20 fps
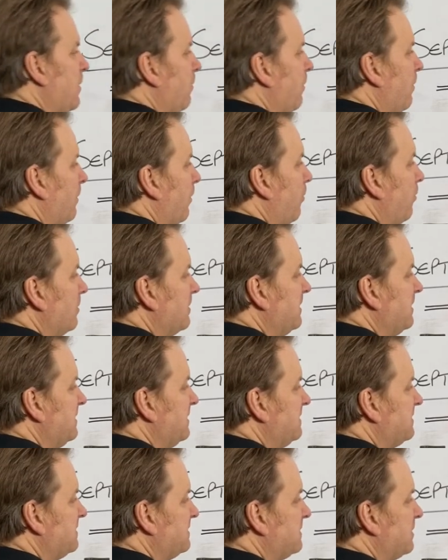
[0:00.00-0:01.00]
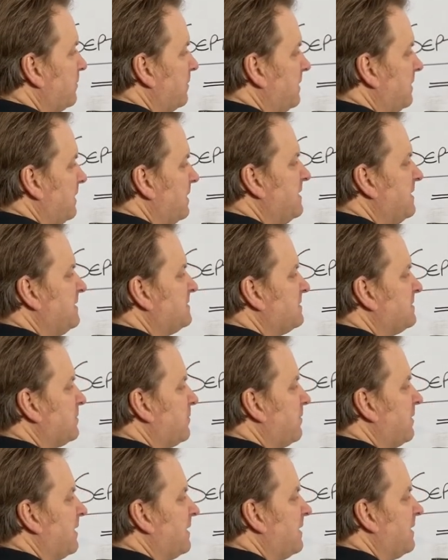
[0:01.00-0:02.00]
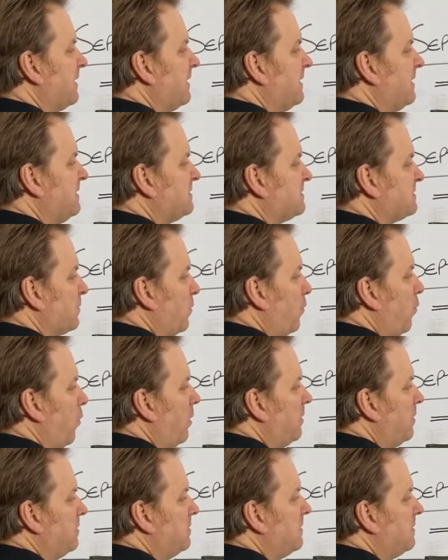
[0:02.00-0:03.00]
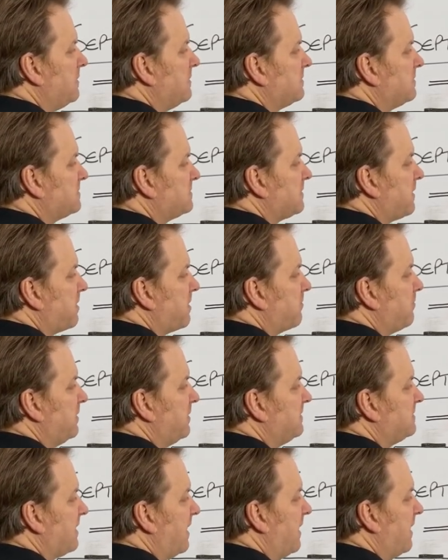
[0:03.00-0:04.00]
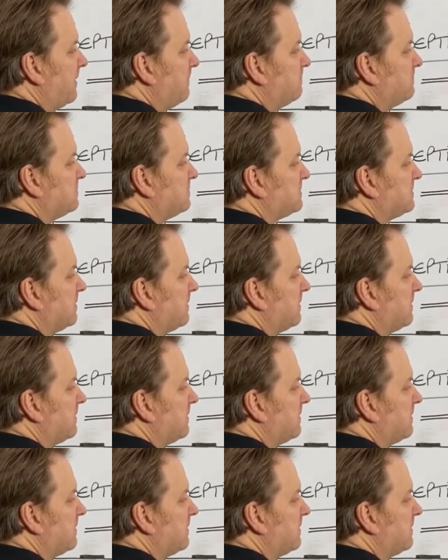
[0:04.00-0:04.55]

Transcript: Well, all you need to do it, you need to do it at least one to three times